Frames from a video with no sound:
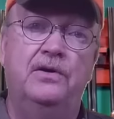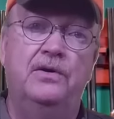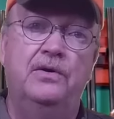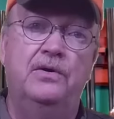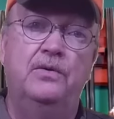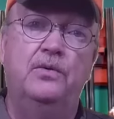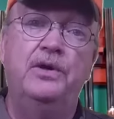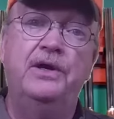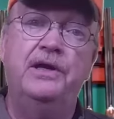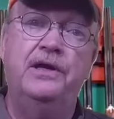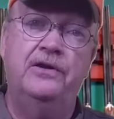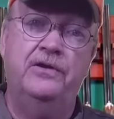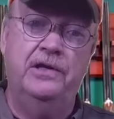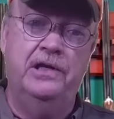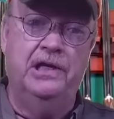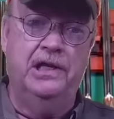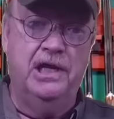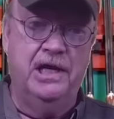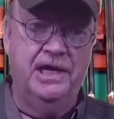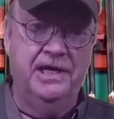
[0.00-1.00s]
we here at
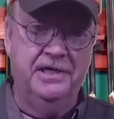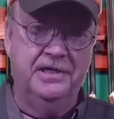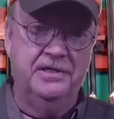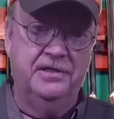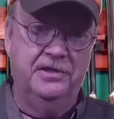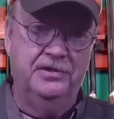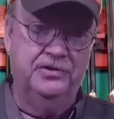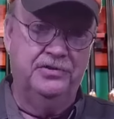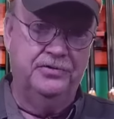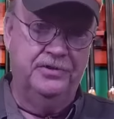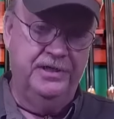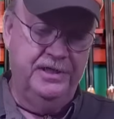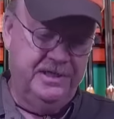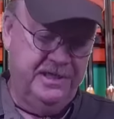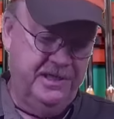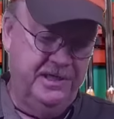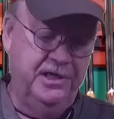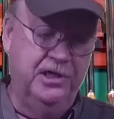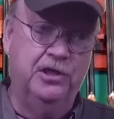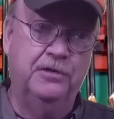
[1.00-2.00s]
Lion Country
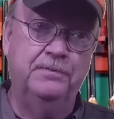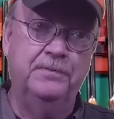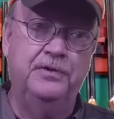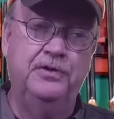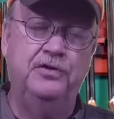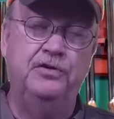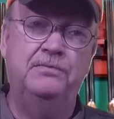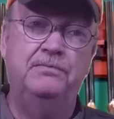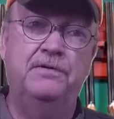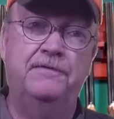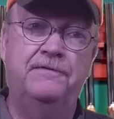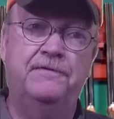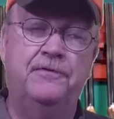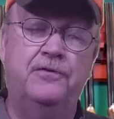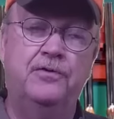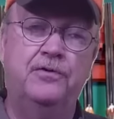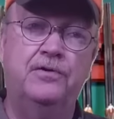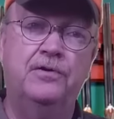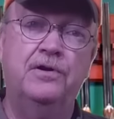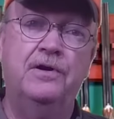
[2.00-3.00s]
can help you
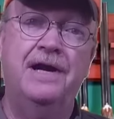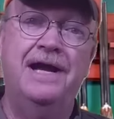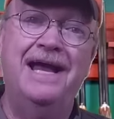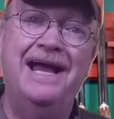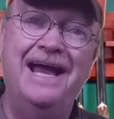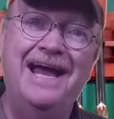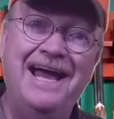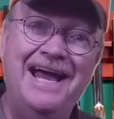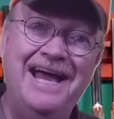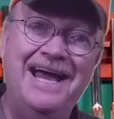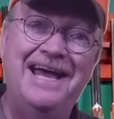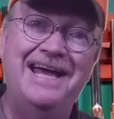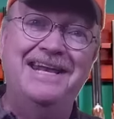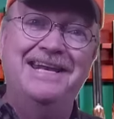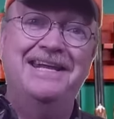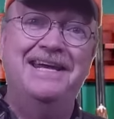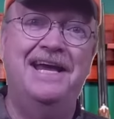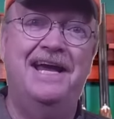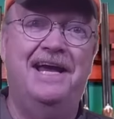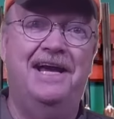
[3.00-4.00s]
before
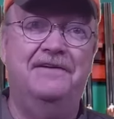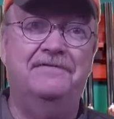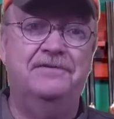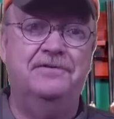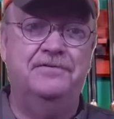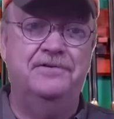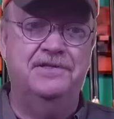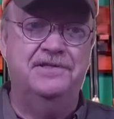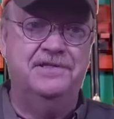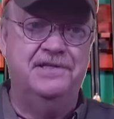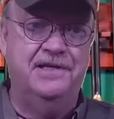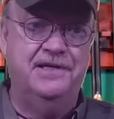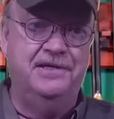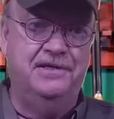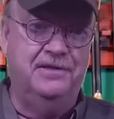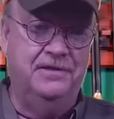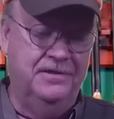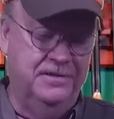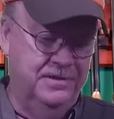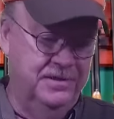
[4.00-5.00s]
and after the
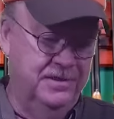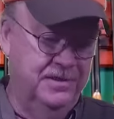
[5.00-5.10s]
sale.